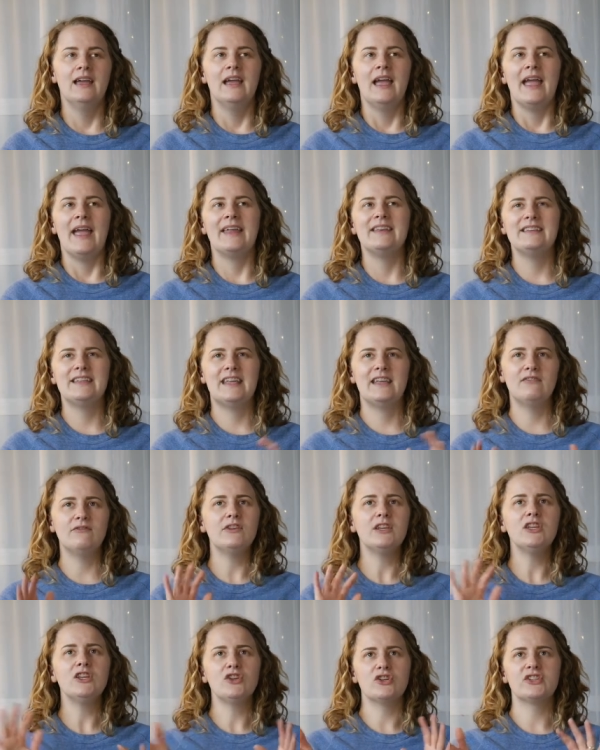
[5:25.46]
And
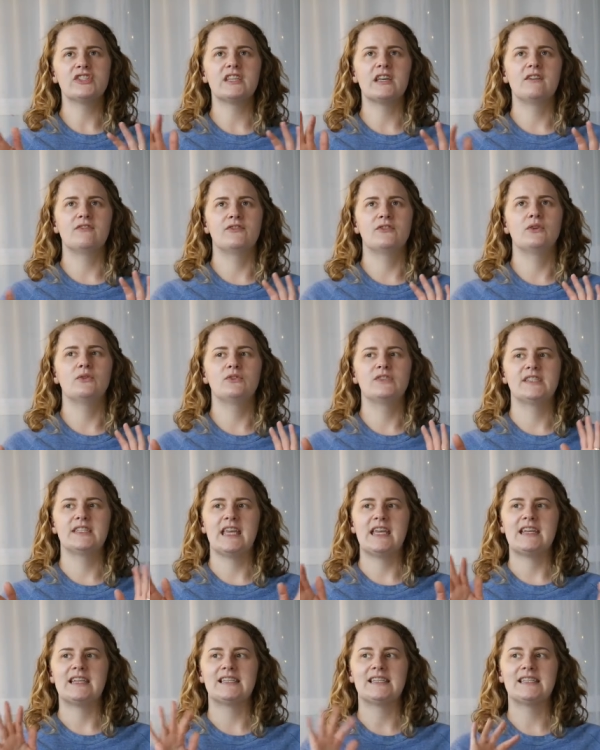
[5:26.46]
giving yourself those
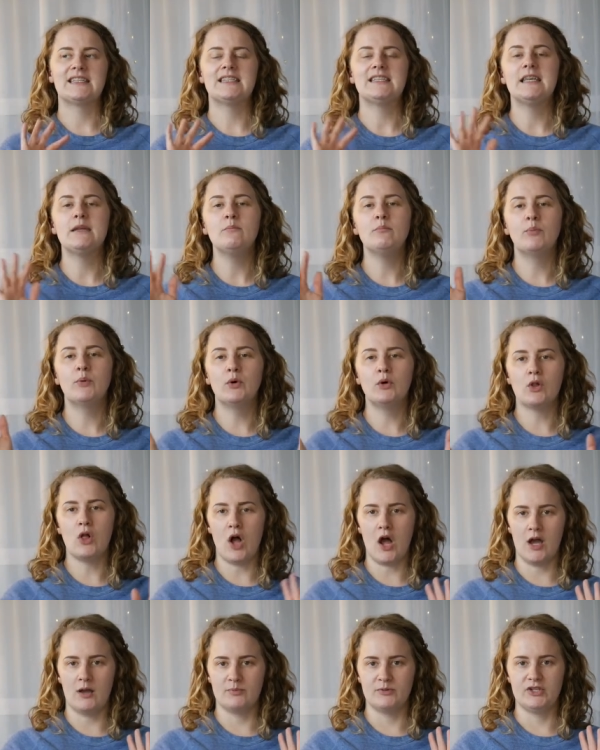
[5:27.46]
like simple
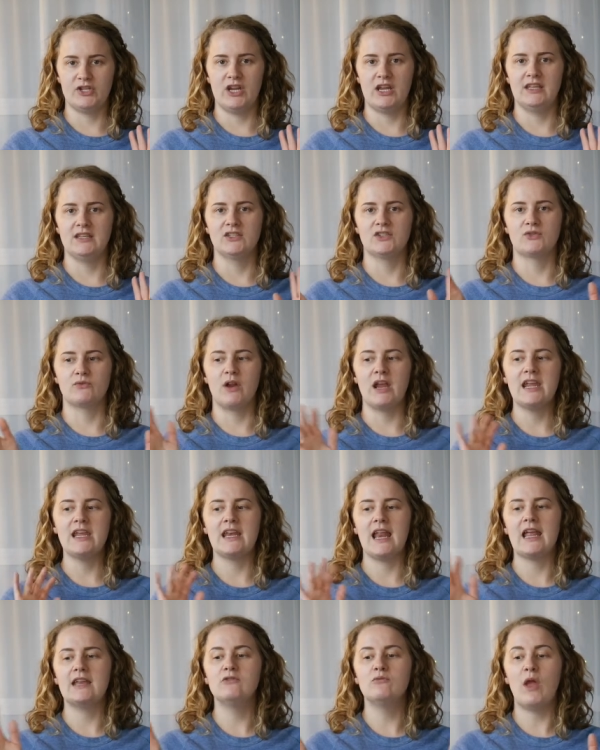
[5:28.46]
options, right?
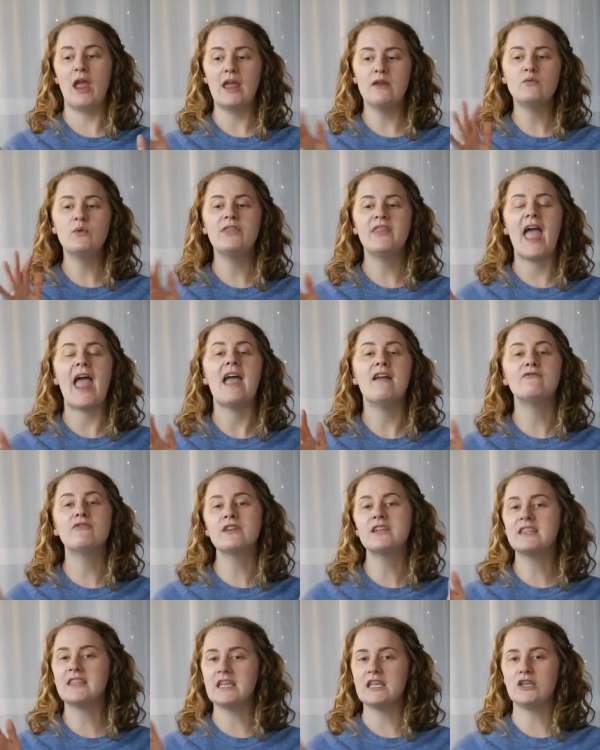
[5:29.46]
And with
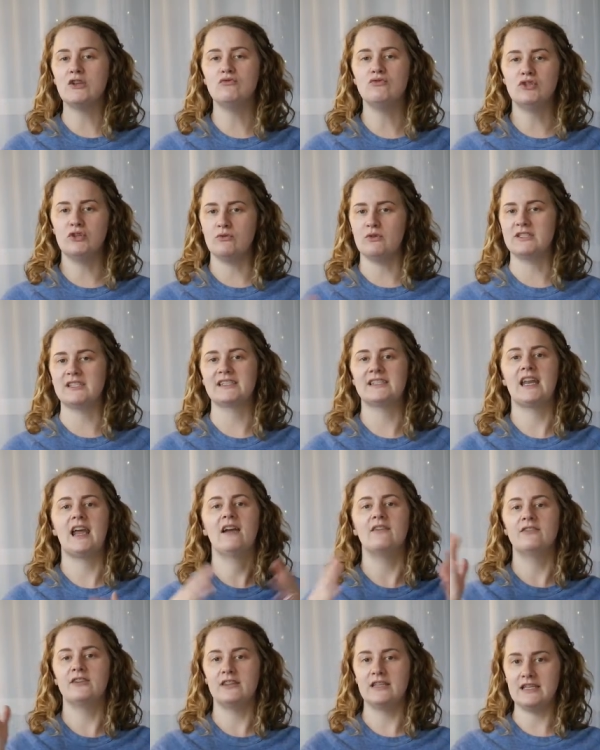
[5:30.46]
everything you do, it doesn't
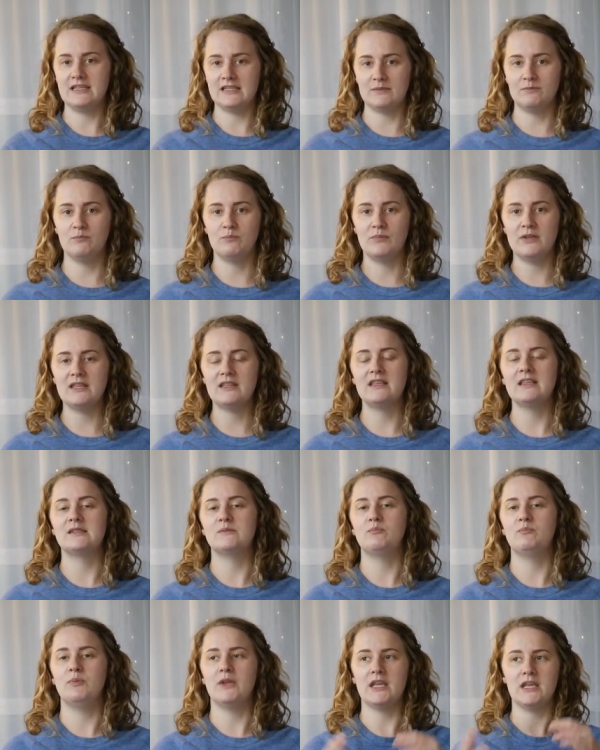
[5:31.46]
have to be these
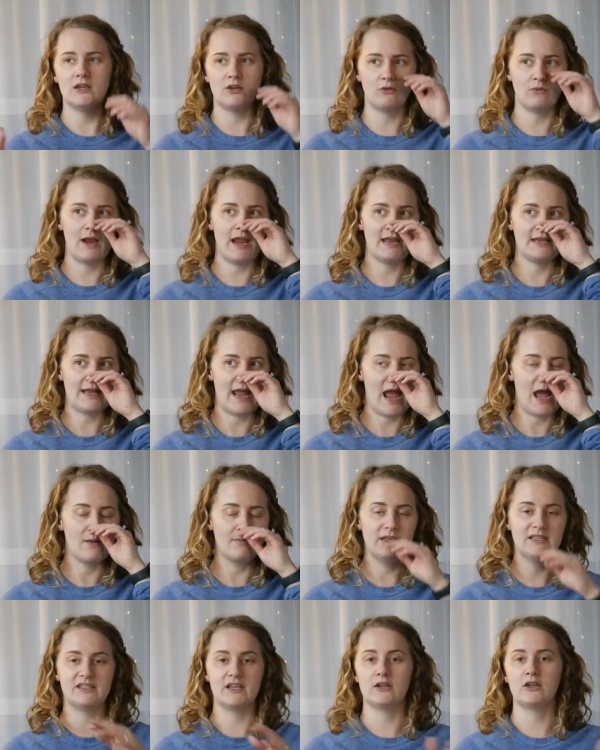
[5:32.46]
big grand
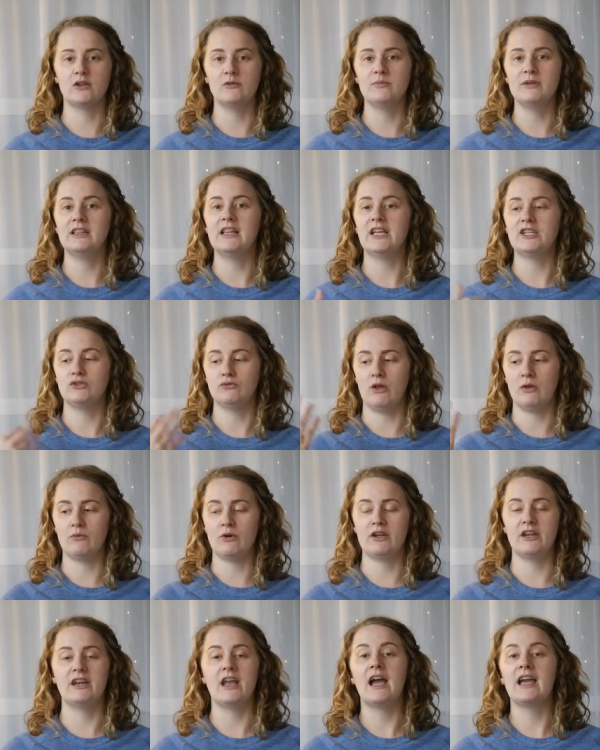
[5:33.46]
habits. It could be like, do I
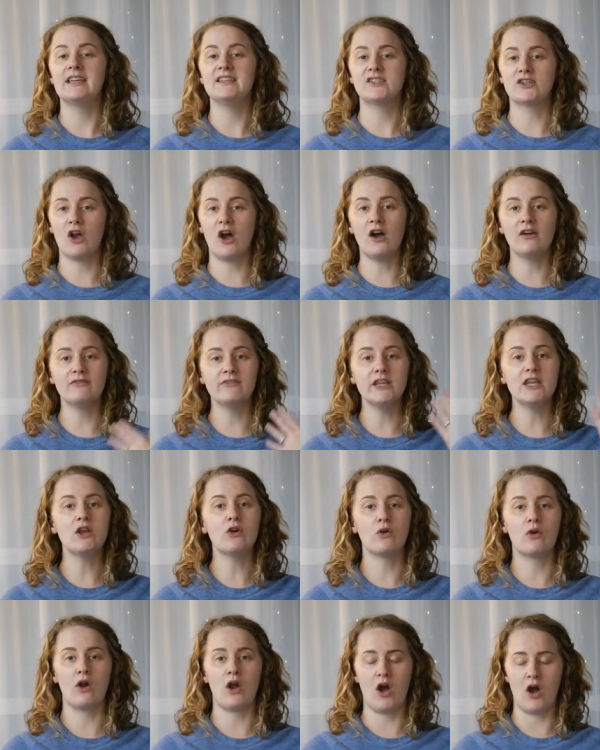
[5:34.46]
want an iced coffee
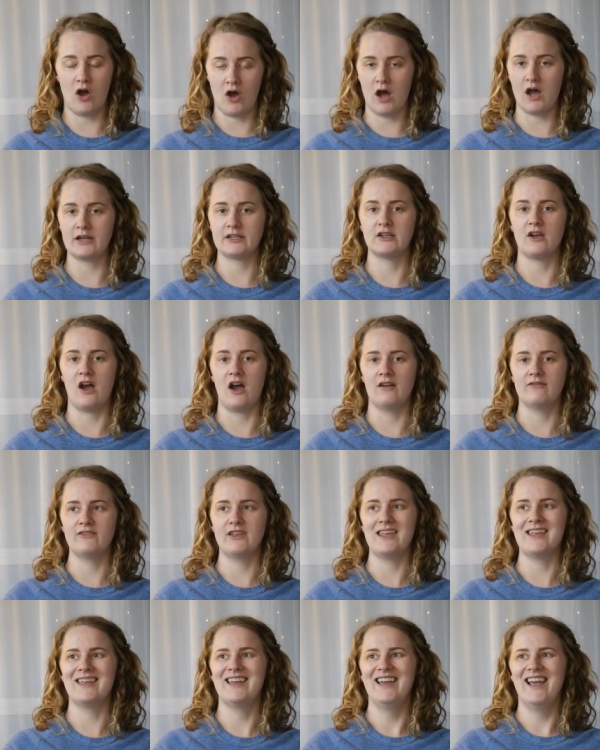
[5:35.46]
or a hot
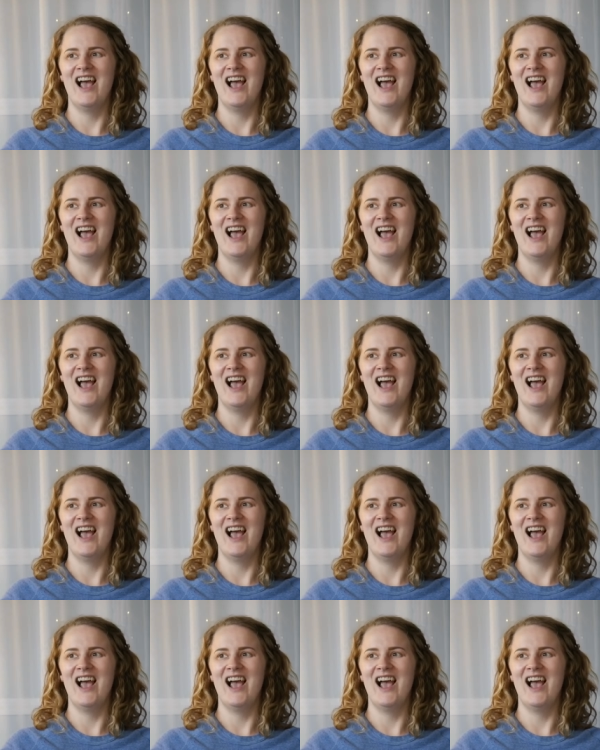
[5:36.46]
coffee?